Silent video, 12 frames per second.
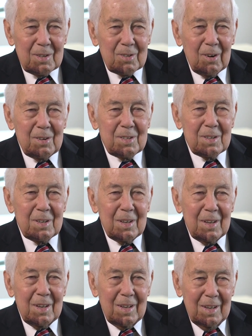sorts
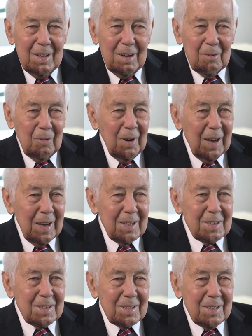of
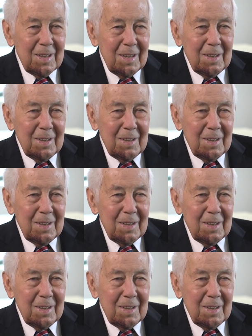ways.